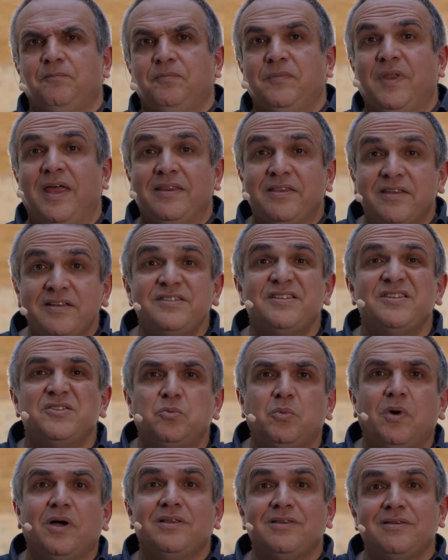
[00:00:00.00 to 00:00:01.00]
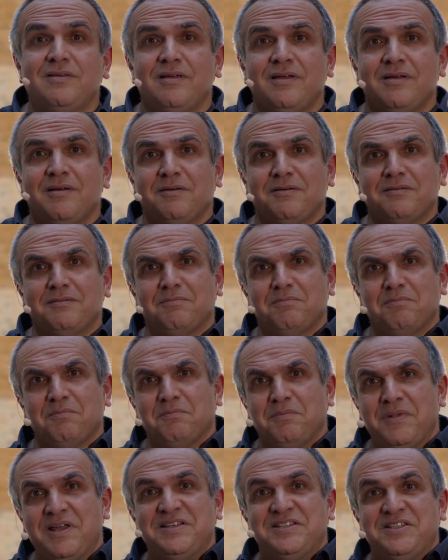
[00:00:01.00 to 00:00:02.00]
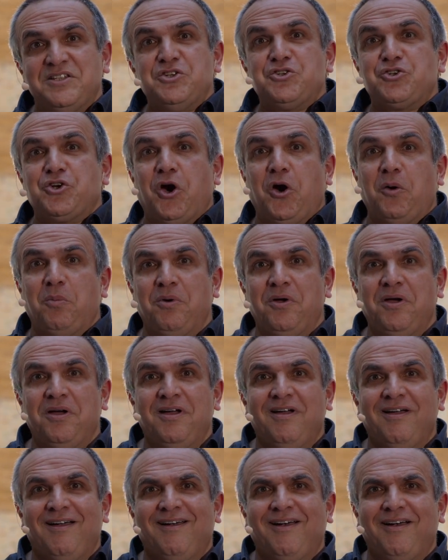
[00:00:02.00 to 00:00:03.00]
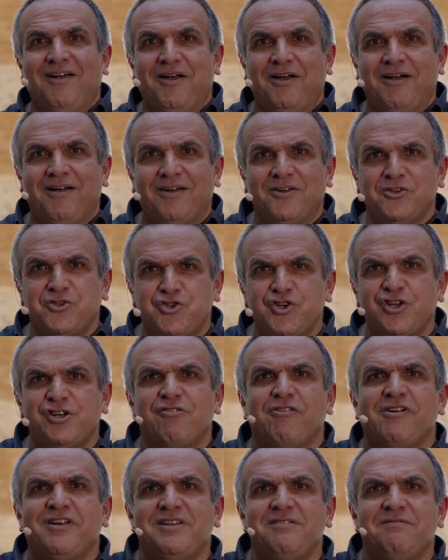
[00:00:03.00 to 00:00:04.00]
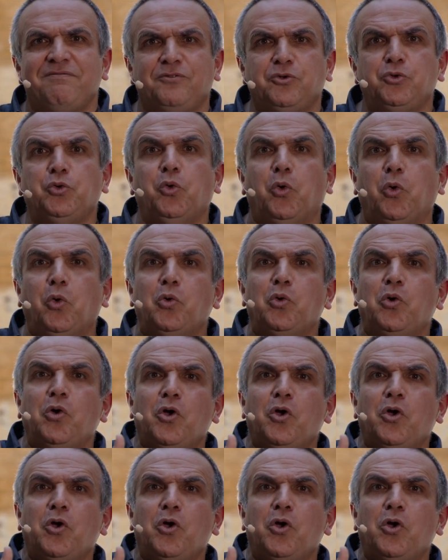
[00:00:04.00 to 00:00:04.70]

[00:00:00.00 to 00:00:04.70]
And this is what makes C# a generative tool